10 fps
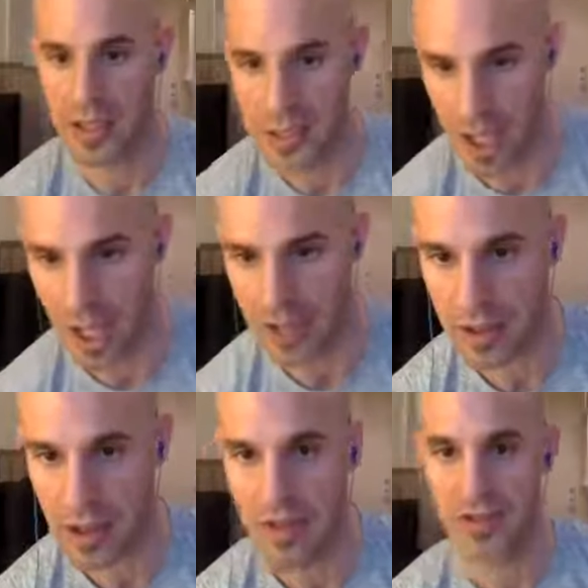
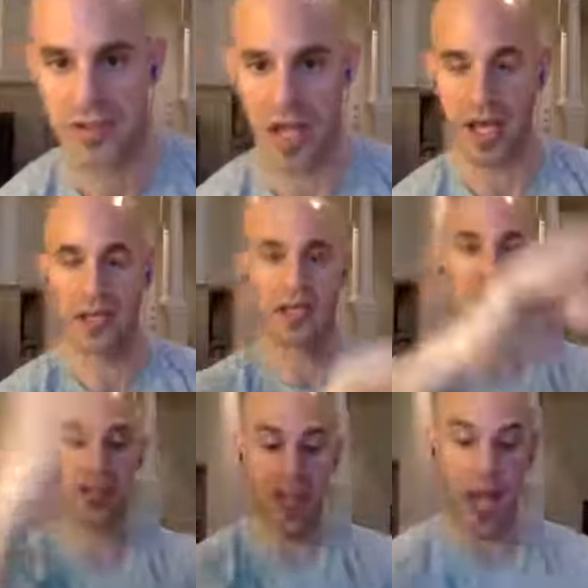Don said
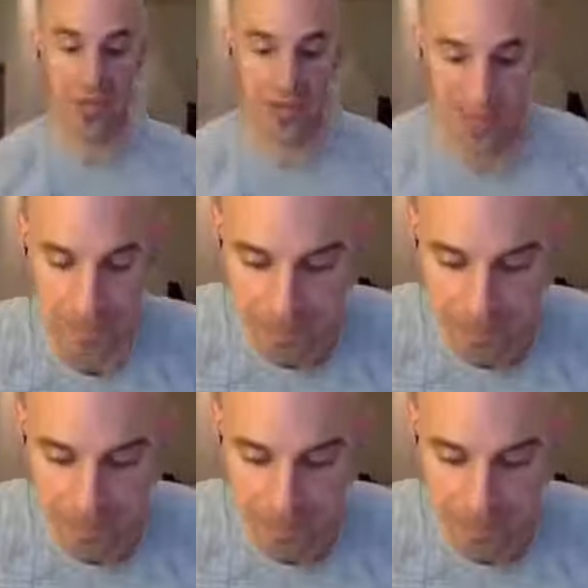yes.